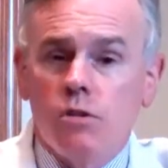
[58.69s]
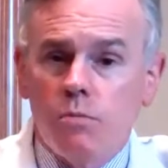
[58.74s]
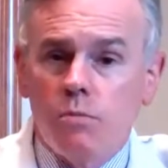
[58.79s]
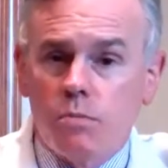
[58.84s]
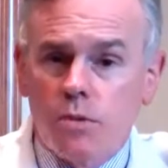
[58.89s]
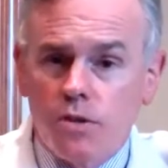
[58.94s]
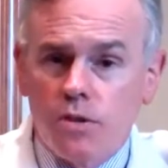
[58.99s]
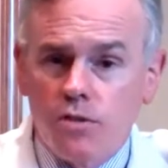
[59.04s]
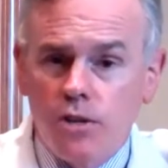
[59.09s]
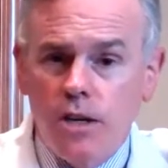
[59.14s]

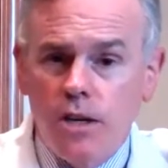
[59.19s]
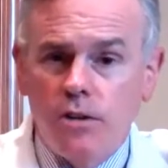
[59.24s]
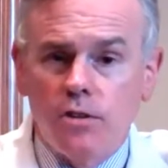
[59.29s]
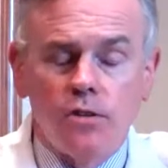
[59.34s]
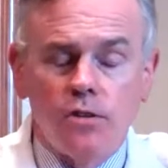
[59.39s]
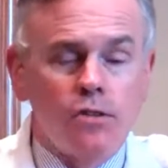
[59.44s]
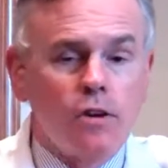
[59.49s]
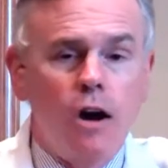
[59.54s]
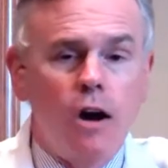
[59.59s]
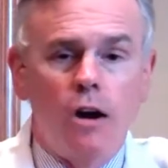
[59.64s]

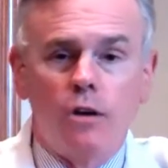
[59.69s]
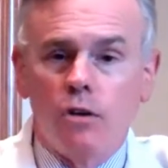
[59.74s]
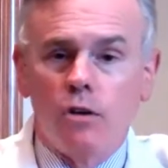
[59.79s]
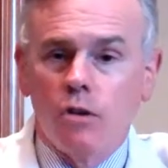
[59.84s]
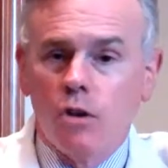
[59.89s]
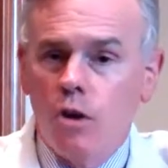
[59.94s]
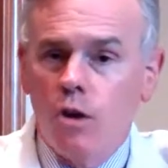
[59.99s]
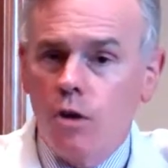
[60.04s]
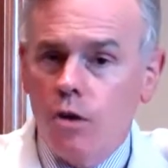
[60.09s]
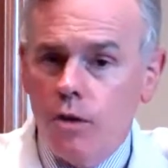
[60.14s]
procedures under
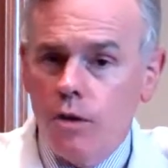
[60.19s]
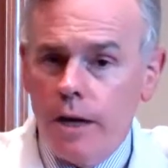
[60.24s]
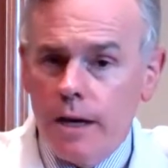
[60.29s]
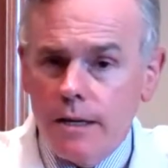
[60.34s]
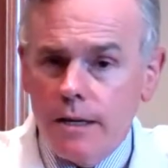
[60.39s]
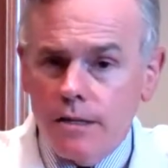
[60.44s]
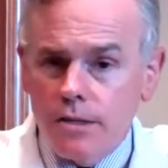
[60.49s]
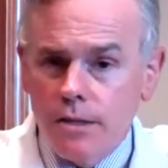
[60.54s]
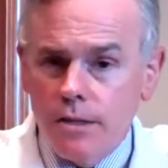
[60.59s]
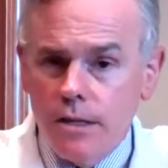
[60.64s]
local
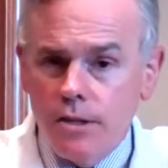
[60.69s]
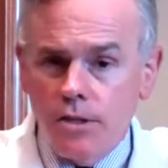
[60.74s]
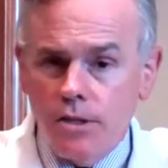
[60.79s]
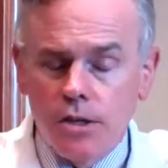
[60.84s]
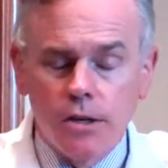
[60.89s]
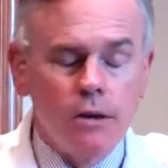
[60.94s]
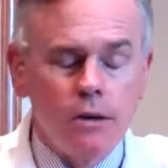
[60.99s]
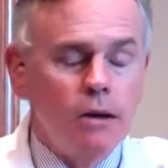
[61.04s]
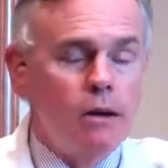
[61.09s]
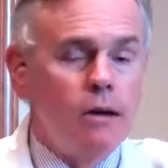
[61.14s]

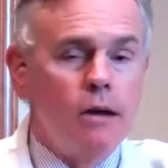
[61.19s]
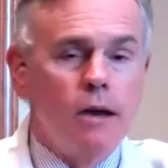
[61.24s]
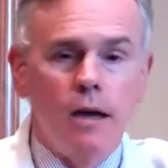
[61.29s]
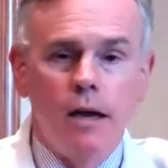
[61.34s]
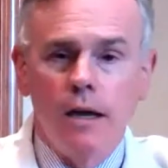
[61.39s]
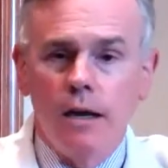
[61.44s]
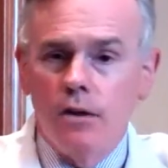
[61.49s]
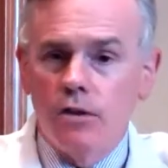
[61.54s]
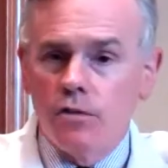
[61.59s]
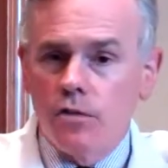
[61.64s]
anesthesia
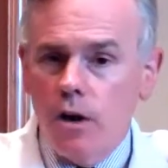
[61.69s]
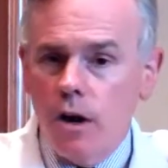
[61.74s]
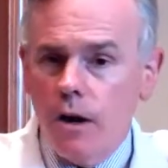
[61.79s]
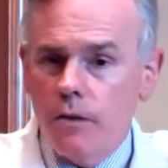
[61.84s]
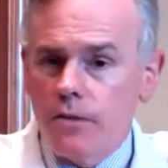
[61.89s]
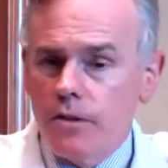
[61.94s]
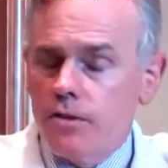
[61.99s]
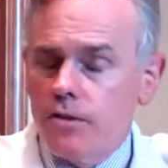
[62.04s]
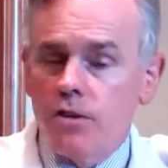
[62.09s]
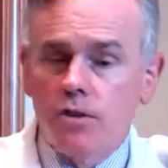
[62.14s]
in his
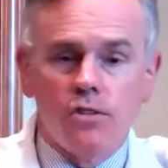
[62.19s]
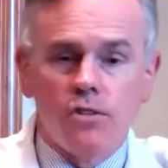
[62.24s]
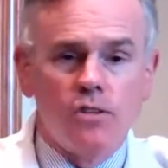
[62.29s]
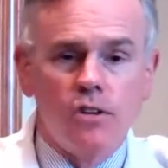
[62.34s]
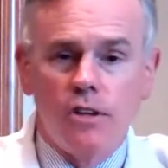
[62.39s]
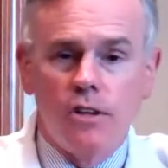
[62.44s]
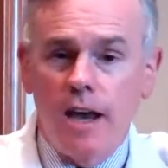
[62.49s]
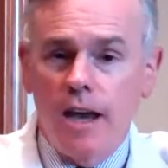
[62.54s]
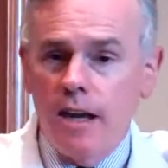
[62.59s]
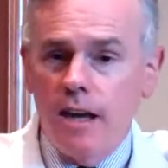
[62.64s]
office,
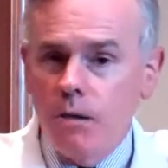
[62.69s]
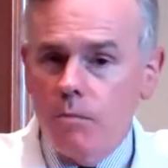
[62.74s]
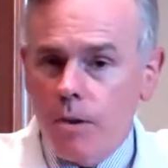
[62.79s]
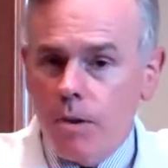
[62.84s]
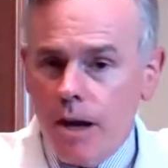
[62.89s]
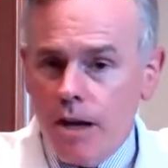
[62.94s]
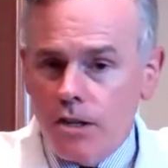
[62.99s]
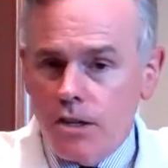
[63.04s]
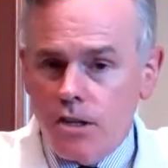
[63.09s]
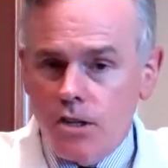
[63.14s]
sedating
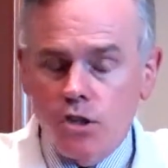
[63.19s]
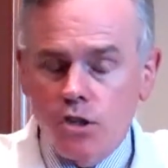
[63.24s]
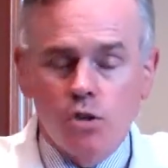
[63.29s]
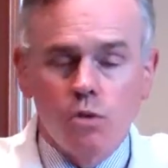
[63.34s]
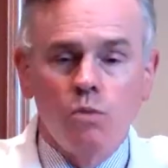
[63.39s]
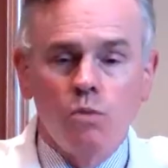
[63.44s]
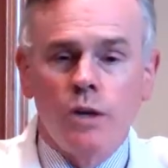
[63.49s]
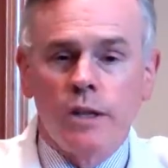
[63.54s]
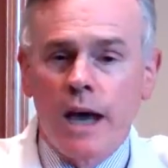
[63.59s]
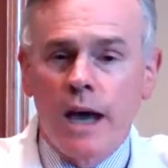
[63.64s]

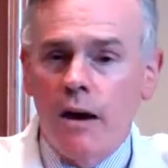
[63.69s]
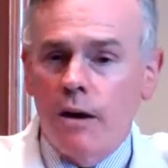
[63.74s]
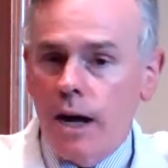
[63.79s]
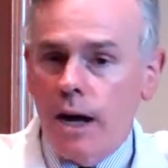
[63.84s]
patients without